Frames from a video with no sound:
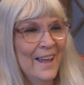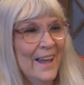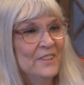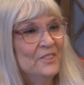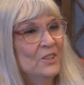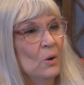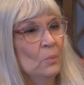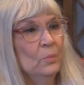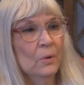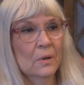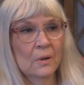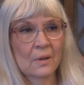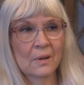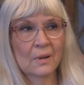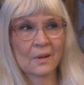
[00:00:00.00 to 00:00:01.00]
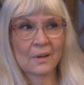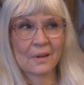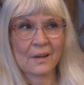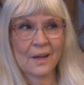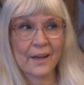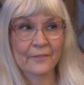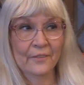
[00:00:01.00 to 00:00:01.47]
and so,
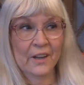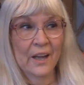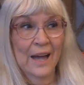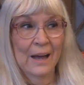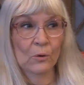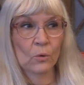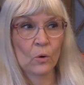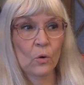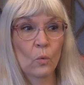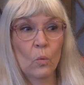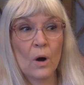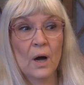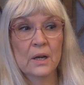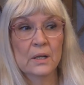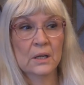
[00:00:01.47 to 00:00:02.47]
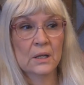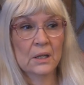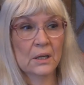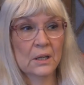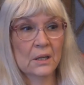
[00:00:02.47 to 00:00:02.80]
I forget who won.